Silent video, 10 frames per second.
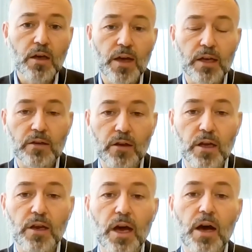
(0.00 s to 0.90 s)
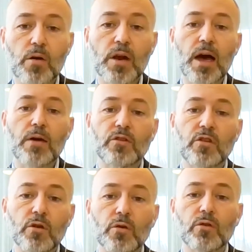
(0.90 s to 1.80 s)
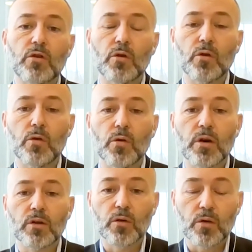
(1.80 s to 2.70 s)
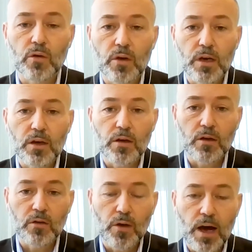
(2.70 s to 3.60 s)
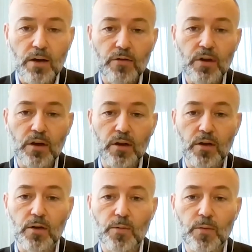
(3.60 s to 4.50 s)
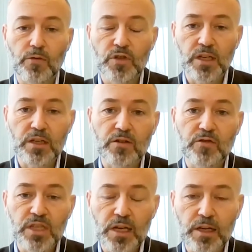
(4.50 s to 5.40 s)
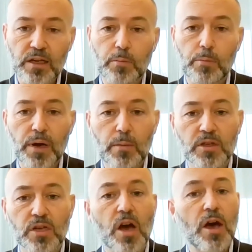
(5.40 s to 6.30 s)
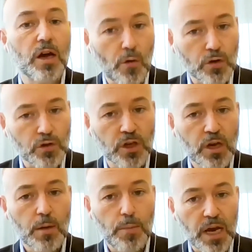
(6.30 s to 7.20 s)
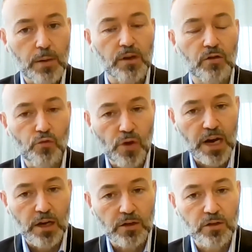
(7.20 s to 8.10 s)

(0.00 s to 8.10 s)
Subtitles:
that now allows you to have or facilitate payments across payment rails.